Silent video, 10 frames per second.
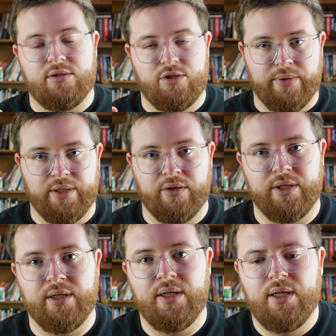doing it
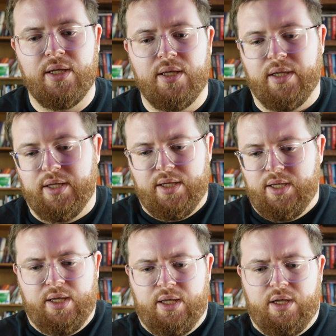
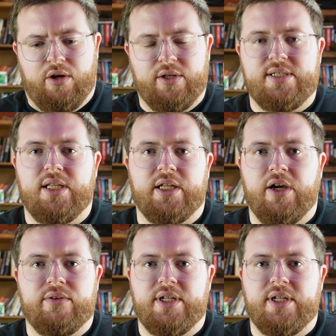on a silicone